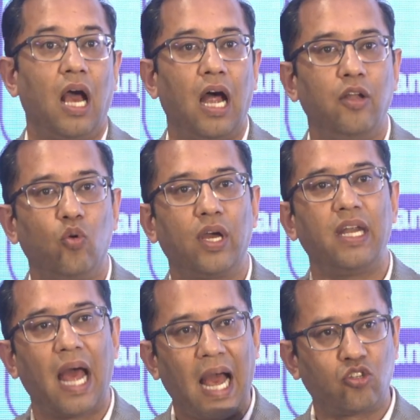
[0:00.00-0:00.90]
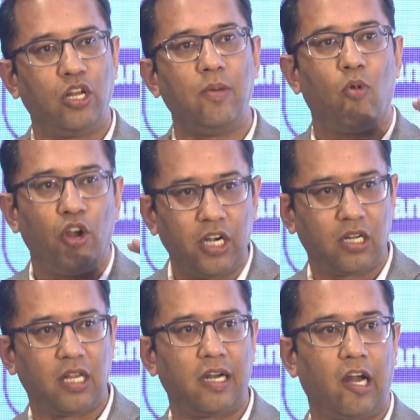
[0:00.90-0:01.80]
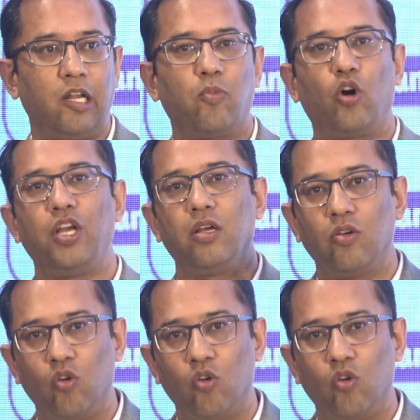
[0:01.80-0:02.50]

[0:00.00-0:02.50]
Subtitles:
and you can actually monitor that antibody,